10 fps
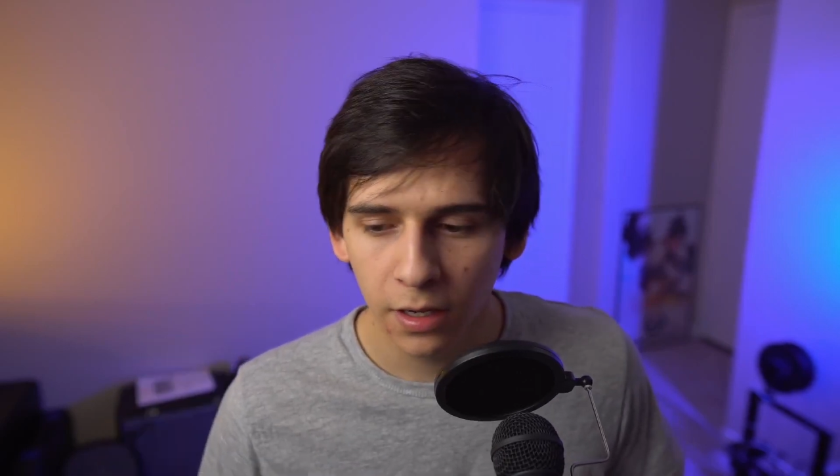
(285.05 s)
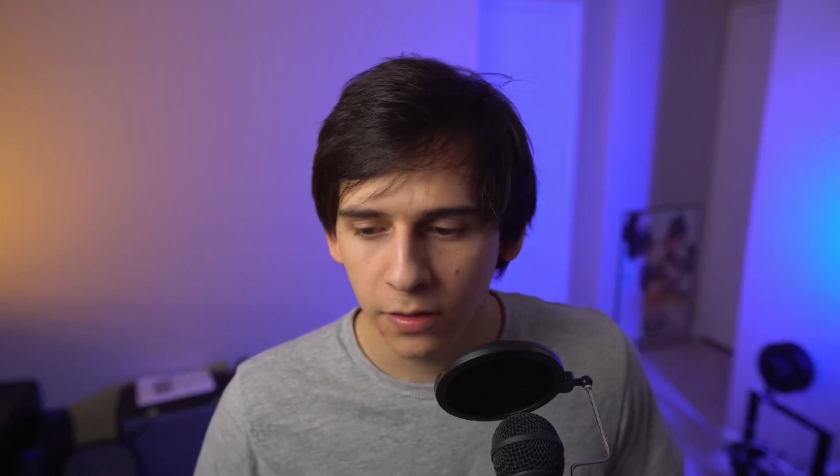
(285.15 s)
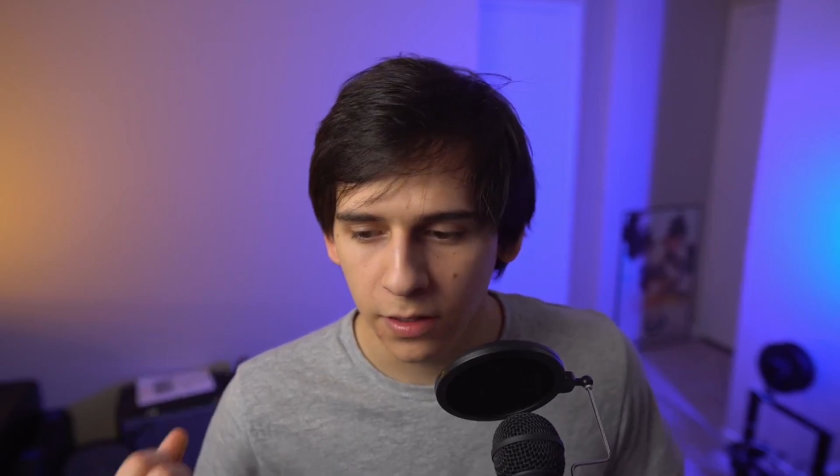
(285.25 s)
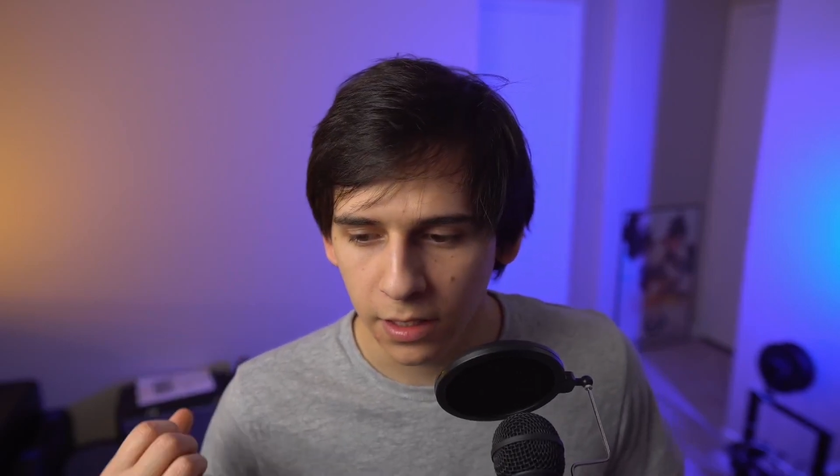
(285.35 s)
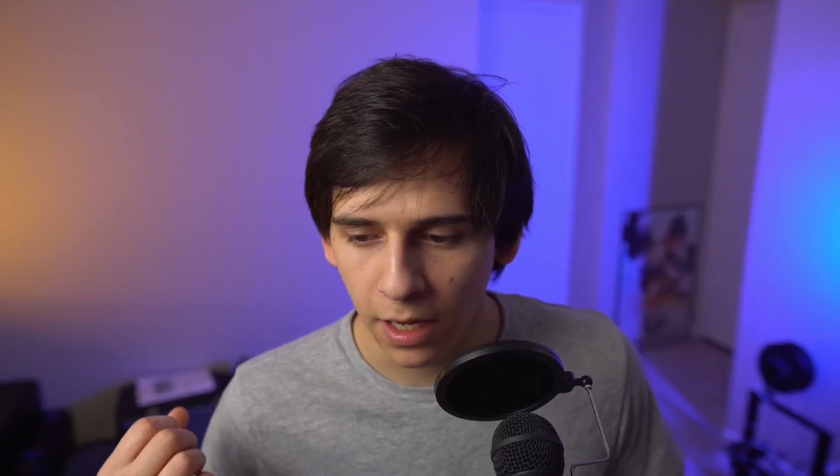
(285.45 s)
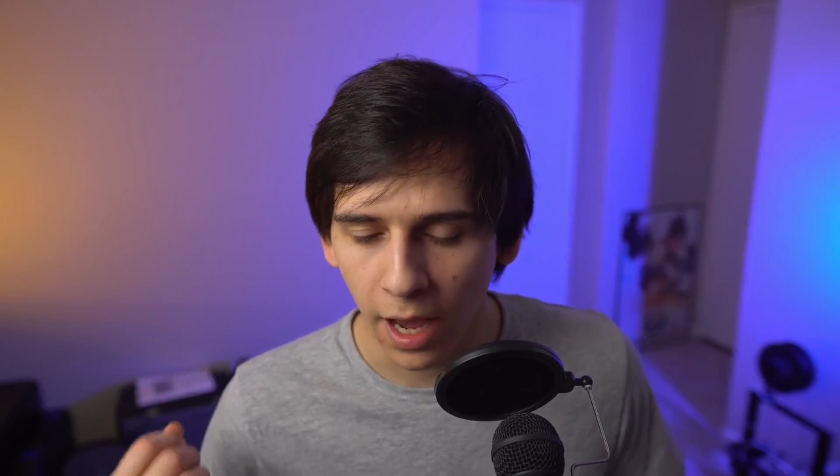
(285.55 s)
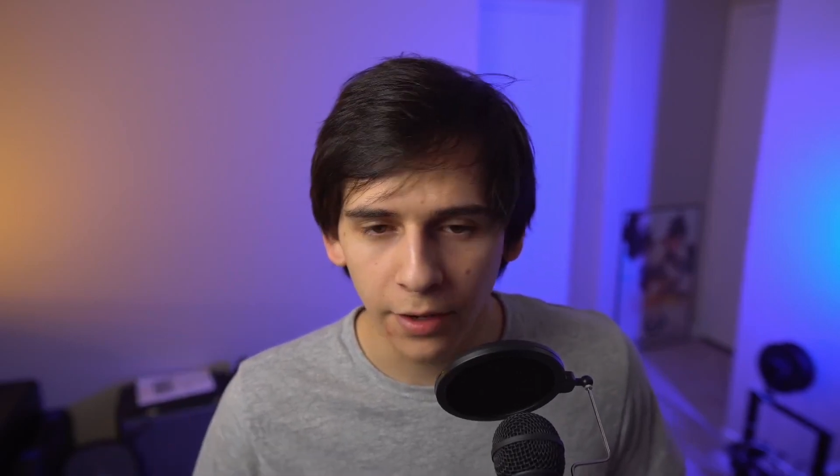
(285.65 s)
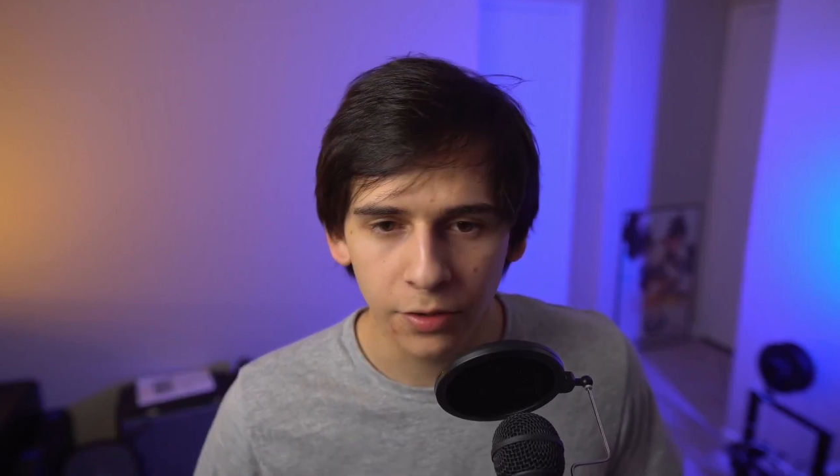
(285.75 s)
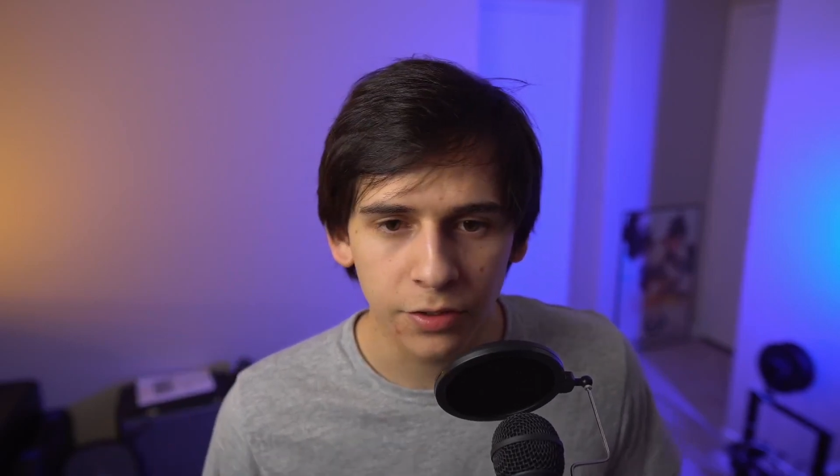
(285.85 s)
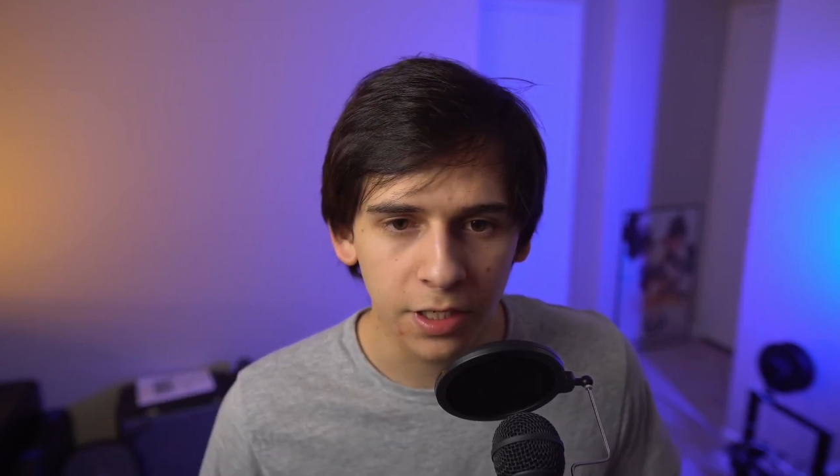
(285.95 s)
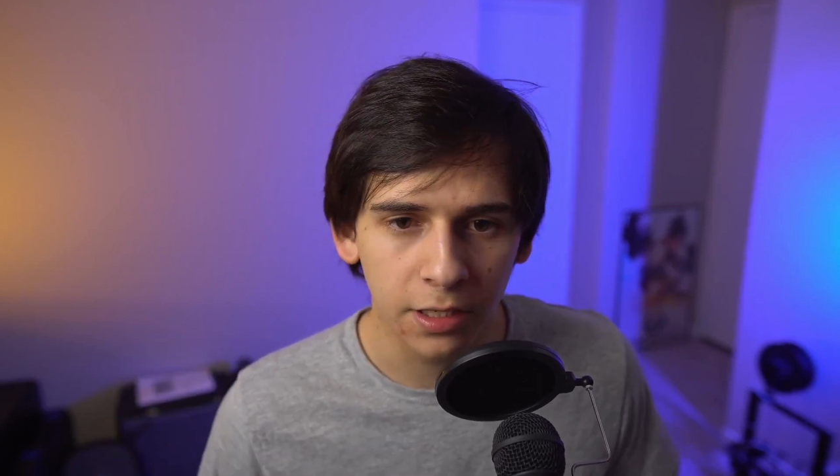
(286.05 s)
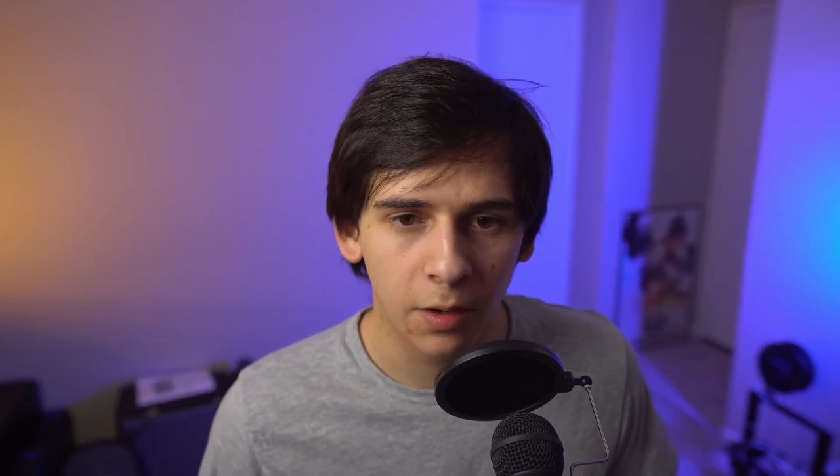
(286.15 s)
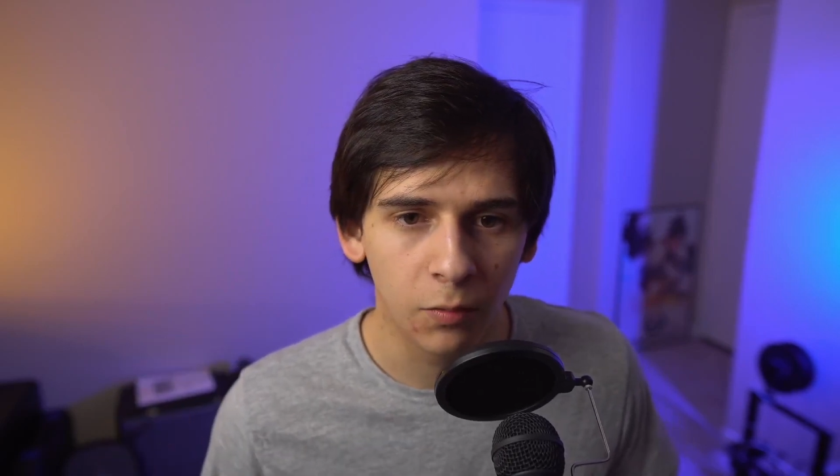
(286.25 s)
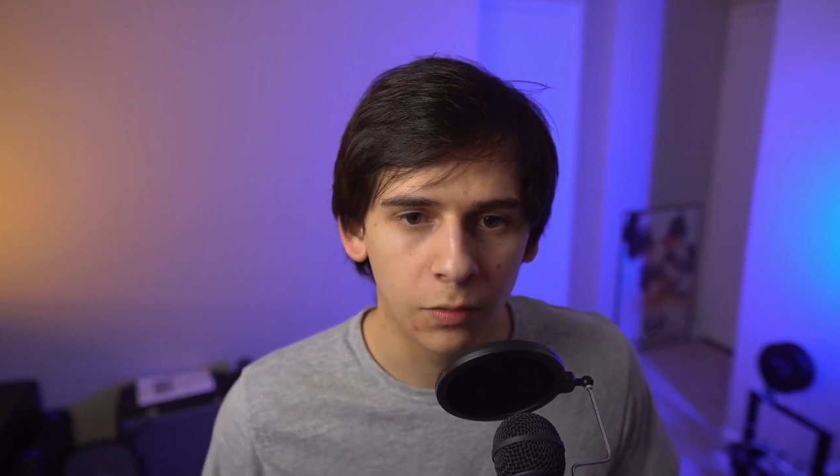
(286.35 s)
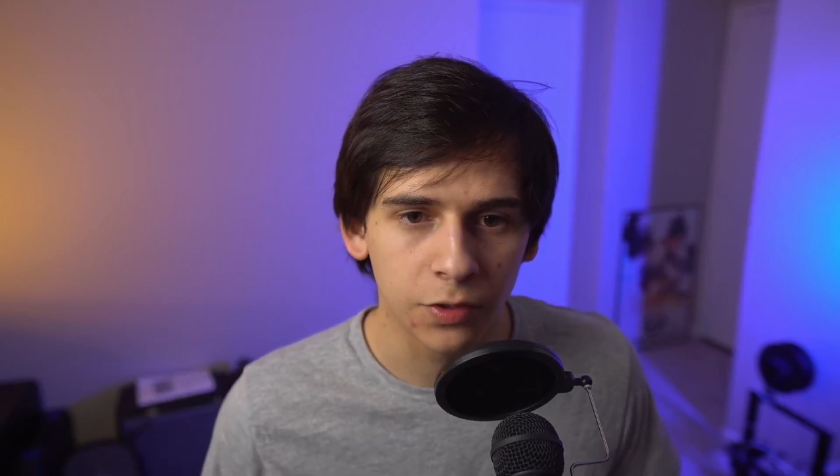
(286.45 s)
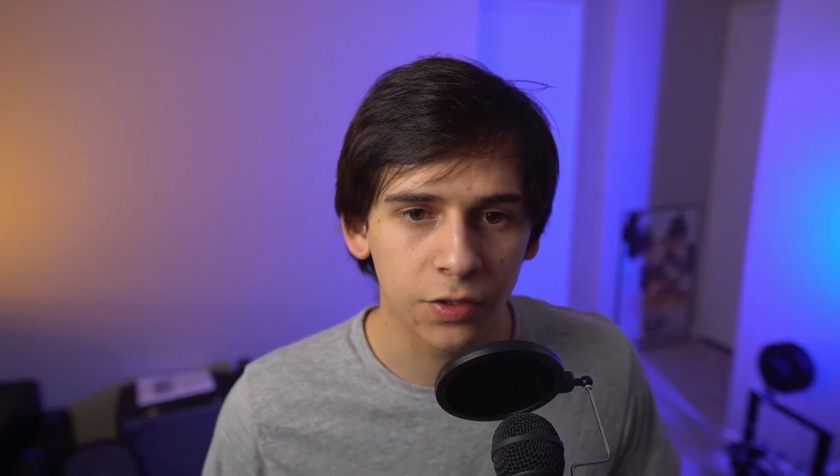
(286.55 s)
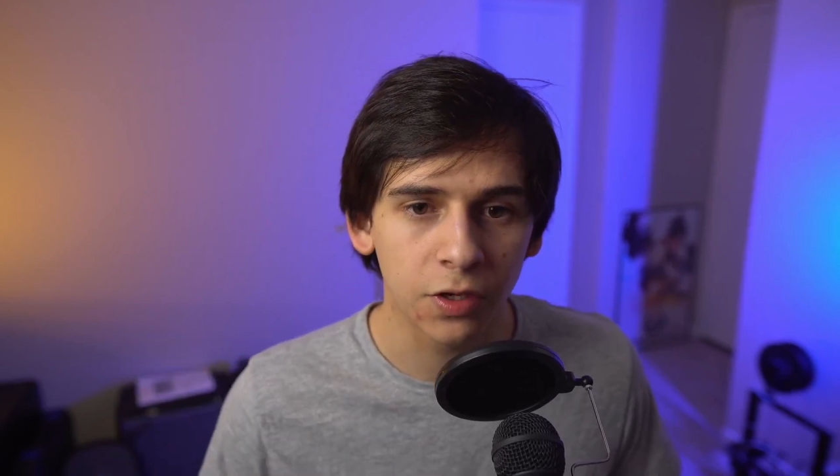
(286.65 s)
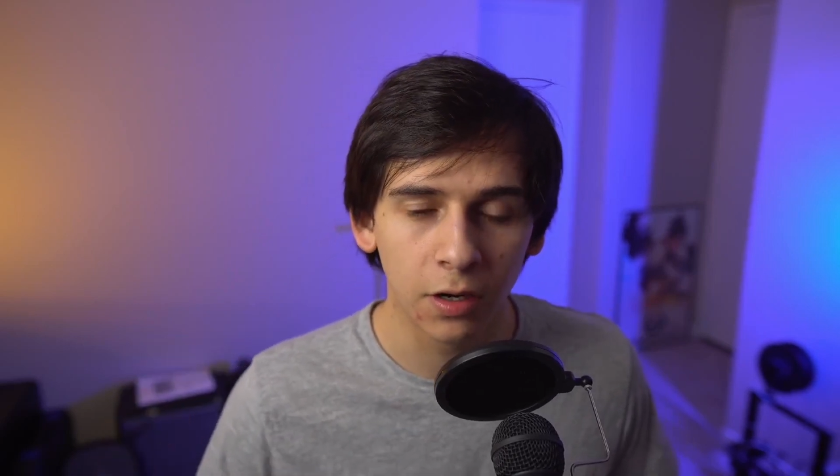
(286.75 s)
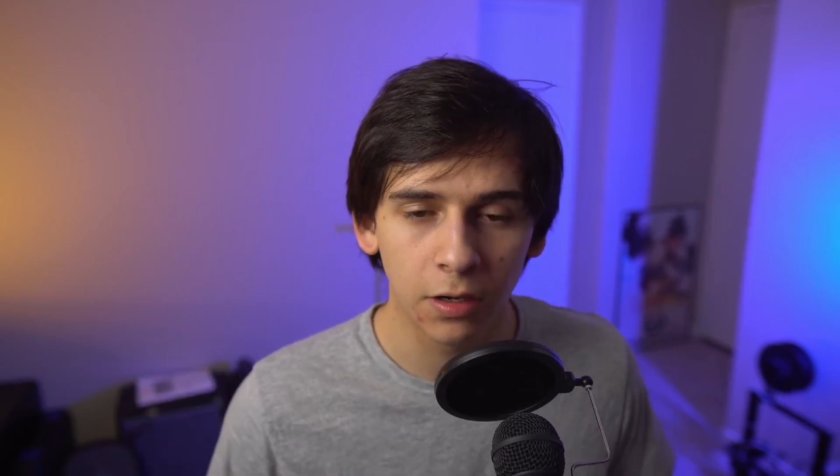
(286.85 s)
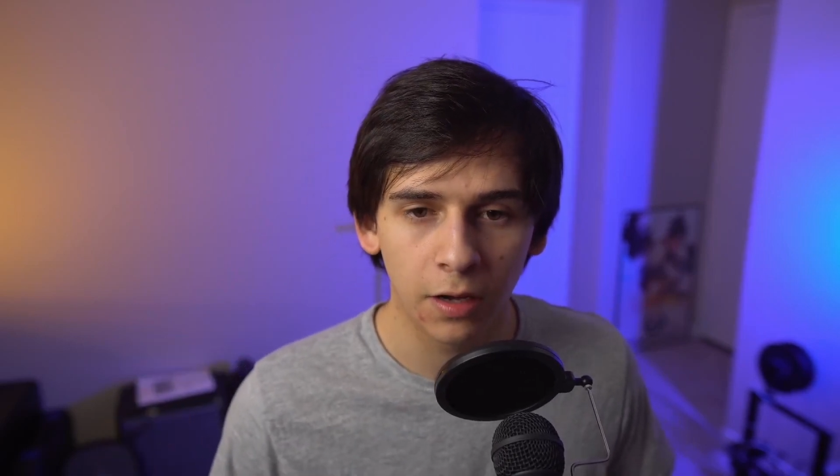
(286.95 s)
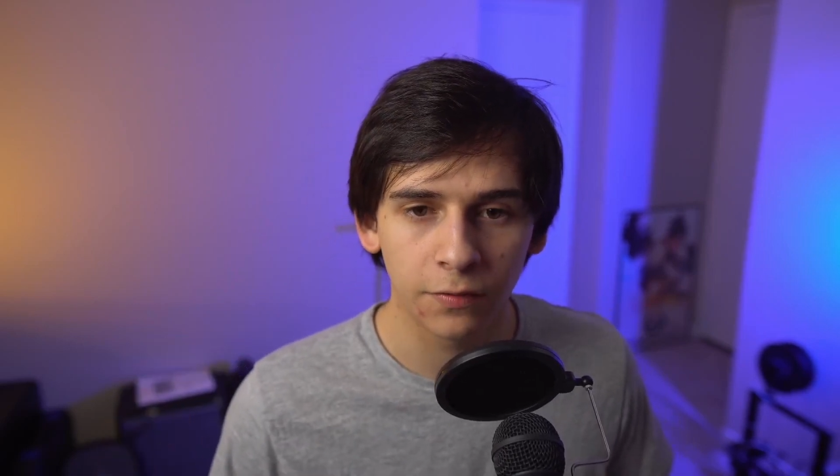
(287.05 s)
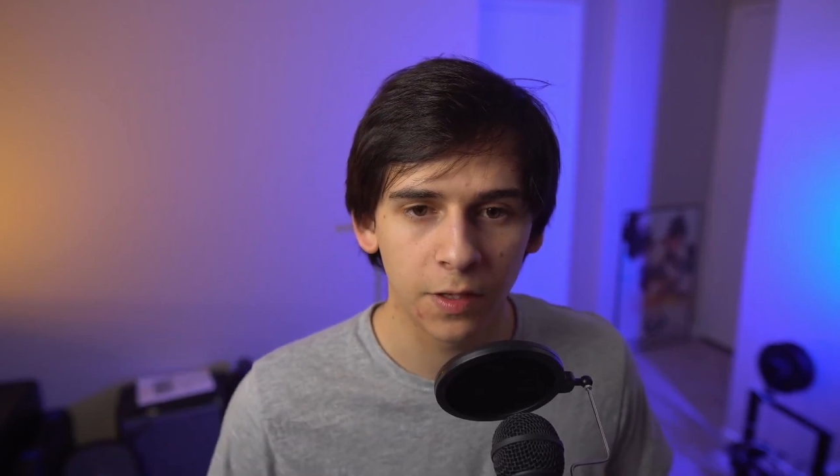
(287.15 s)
the energy that will start off